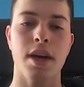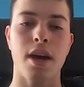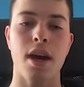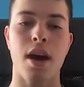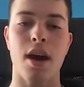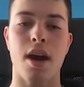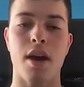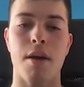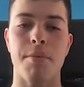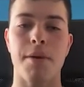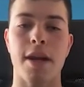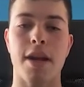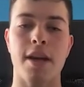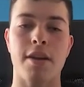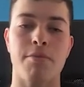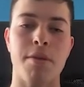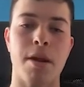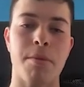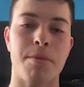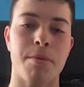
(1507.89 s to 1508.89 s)
And I
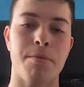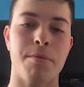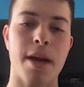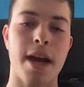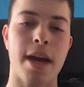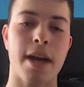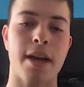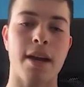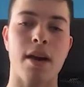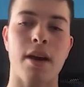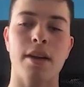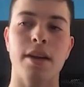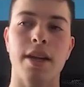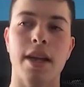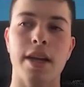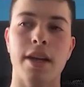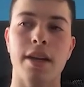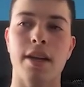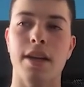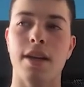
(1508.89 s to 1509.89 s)
remember back in
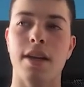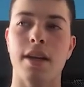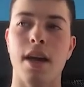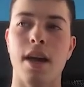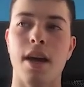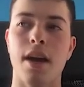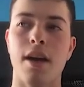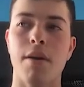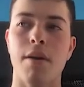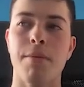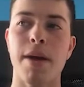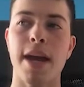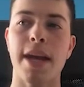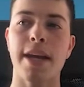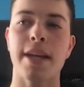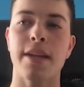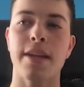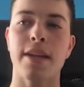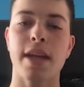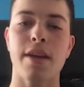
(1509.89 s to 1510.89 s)

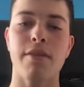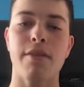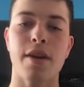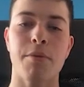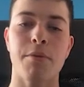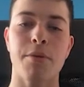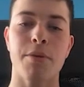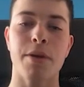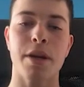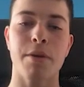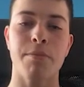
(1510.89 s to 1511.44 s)
late February,